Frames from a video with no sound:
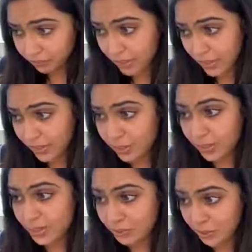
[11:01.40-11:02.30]
And then
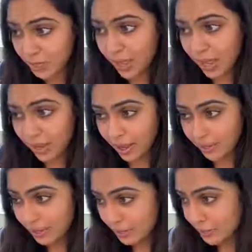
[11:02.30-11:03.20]
this morning I got
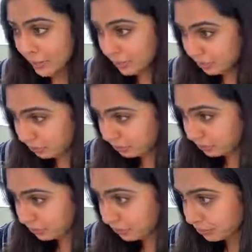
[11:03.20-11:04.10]
an email
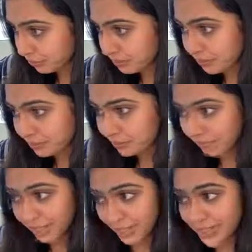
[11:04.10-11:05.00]

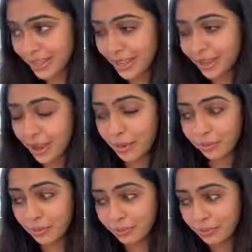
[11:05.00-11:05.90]
that said
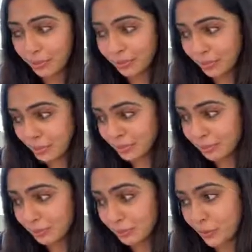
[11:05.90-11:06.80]
approved reimbursement
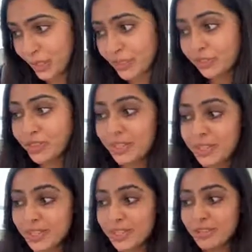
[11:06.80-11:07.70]
request for
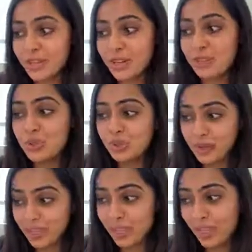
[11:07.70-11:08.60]

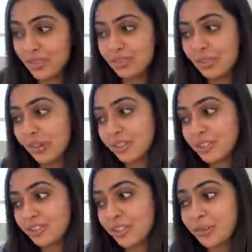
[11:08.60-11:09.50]

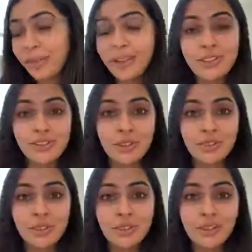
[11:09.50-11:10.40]
$628 for the mileage
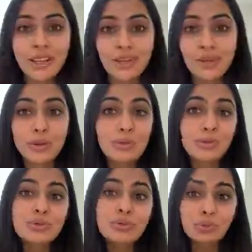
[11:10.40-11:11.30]
overage on that trip. So I
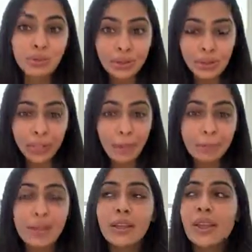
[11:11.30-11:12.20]
was really
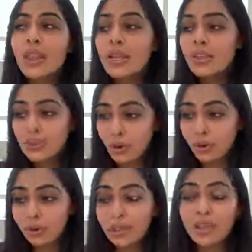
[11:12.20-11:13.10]
happy.
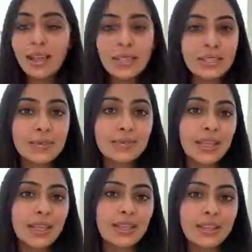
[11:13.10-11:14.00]
So the lesson
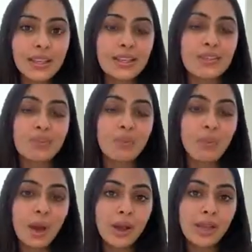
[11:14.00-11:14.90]
being this:
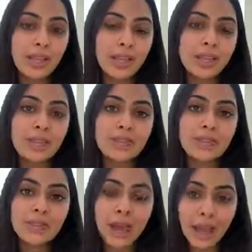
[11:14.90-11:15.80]
one is
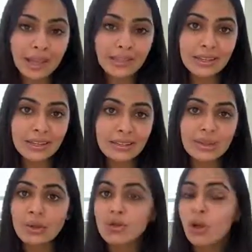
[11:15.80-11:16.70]
kindness
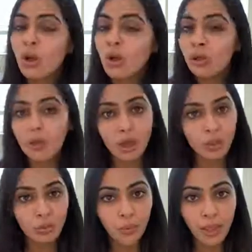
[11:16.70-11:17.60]
goes a
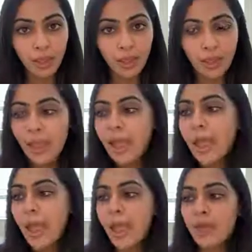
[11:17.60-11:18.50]
long way,
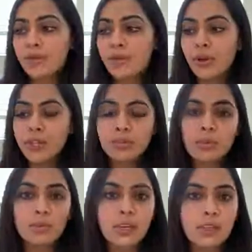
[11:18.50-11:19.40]
and putting
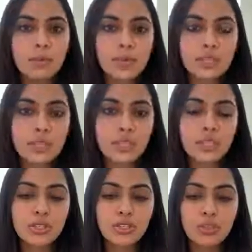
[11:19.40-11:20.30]
someone in the
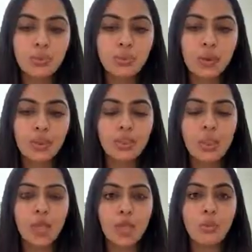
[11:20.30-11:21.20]
position to where
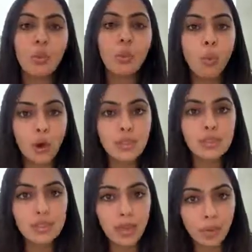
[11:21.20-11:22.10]
they want
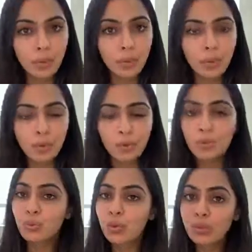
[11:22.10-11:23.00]
to help you
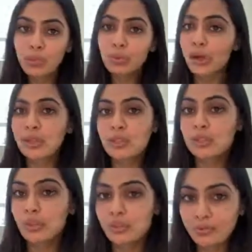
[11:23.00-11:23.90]
really works in
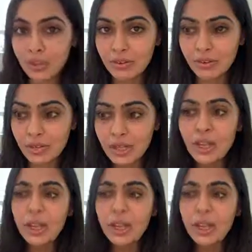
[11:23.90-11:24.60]
your favor,